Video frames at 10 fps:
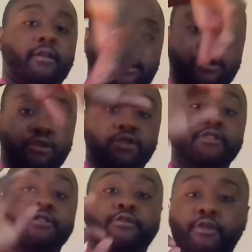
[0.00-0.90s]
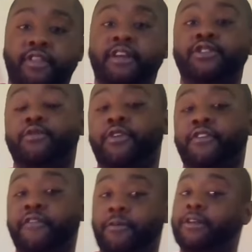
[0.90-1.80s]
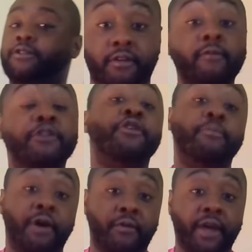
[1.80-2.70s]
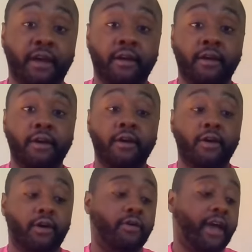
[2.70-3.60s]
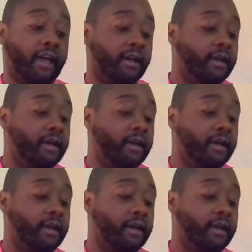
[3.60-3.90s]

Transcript: Those are the three things you want to focus on when you're bowing. Okay,